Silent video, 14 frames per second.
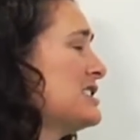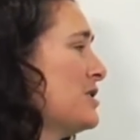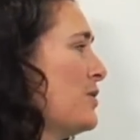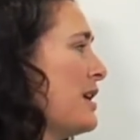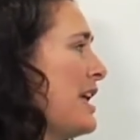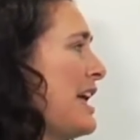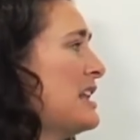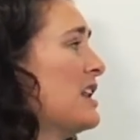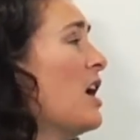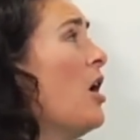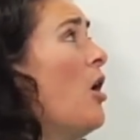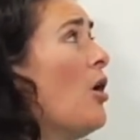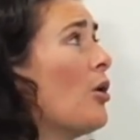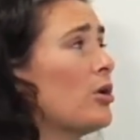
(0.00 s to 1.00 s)
So again,
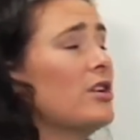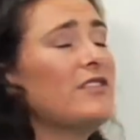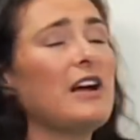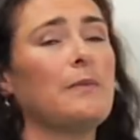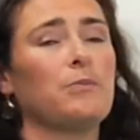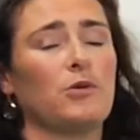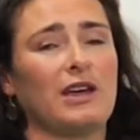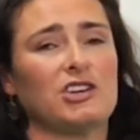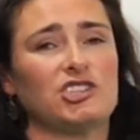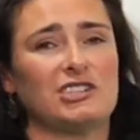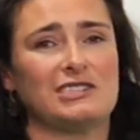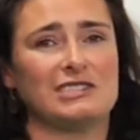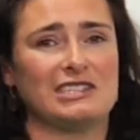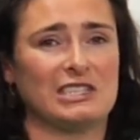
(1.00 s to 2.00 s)
order
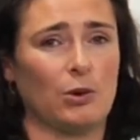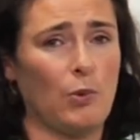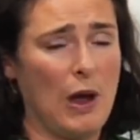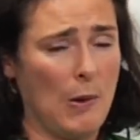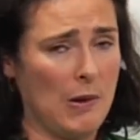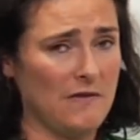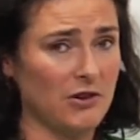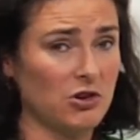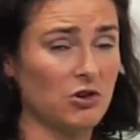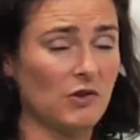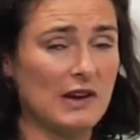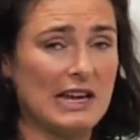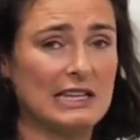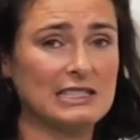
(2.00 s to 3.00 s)
operations is the way we've
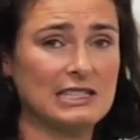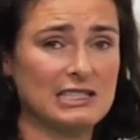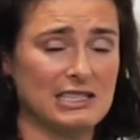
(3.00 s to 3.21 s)
agreed